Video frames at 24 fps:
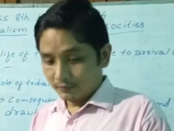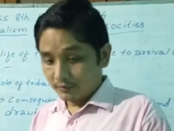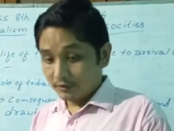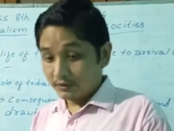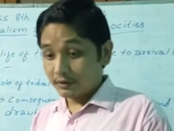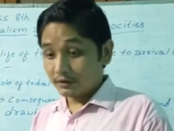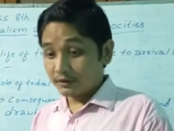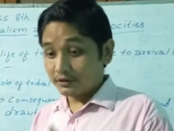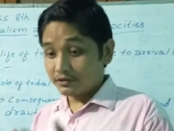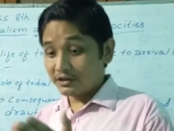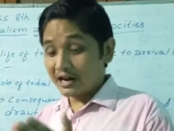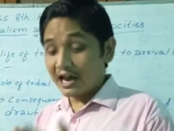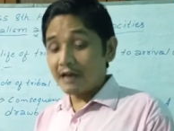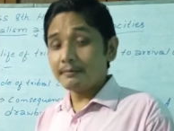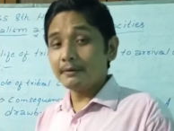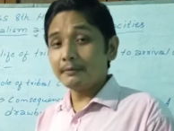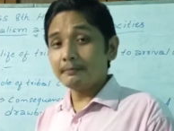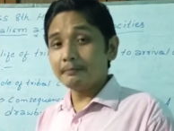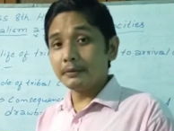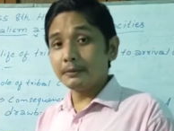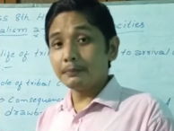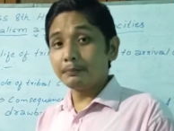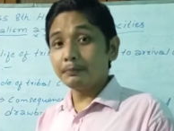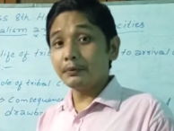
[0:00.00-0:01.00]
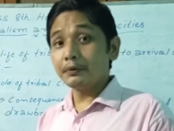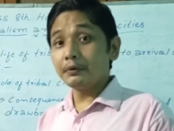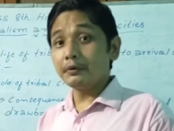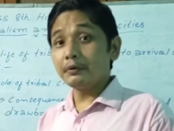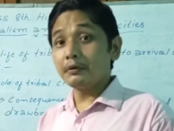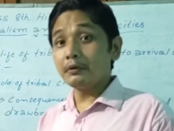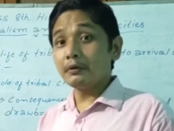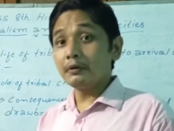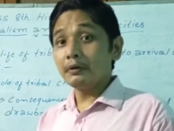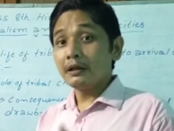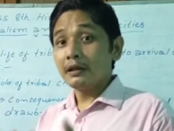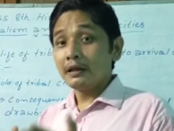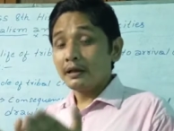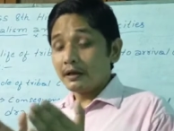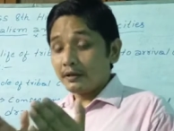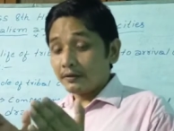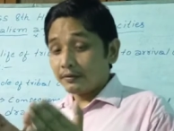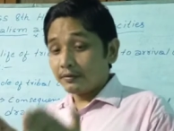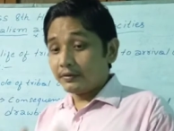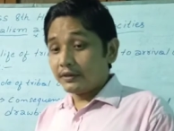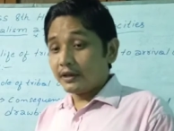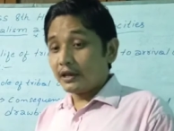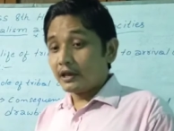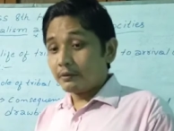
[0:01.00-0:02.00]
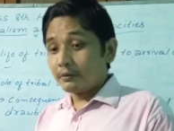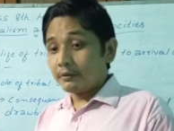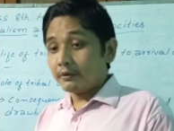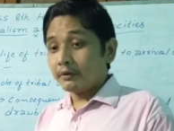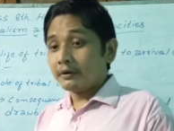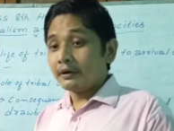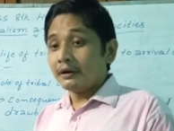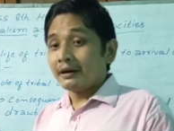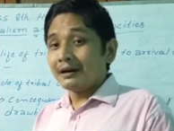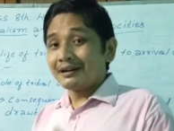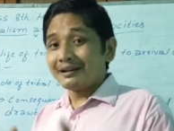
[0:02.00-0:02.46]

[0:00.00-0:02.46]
The tribal people, they were